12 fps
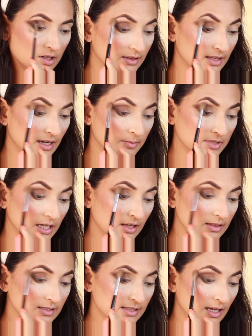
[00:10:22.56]
Then I'm taking
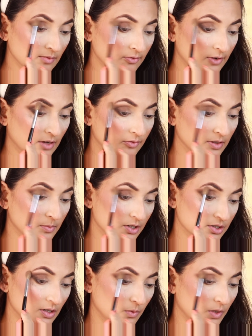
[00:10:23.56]
the same fluffy
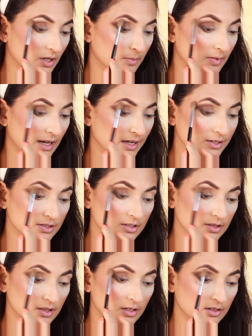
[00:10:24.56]
brush that we applied
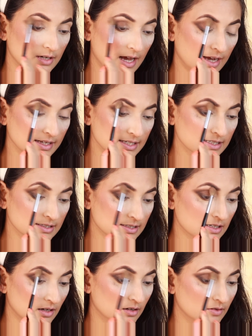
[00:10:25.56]
the lightest
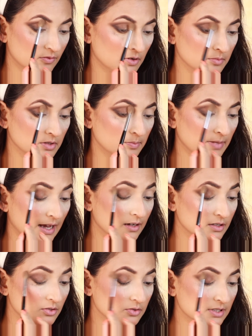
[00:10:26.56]
color from the
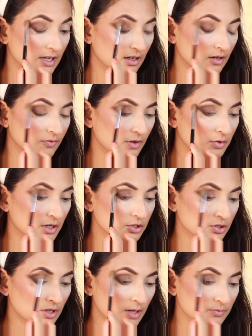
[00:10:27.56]
palette to set our
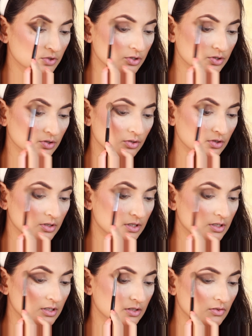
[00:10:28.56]
foundation. I'm just going to
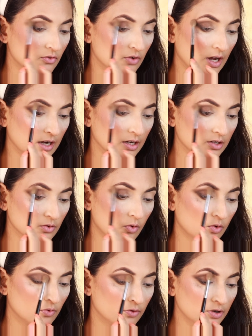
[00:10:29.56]
run it
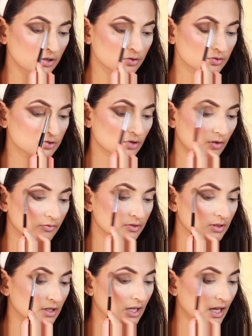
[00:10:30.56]
over to
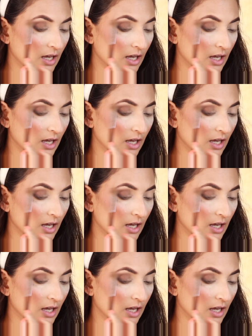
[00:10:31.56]
soften the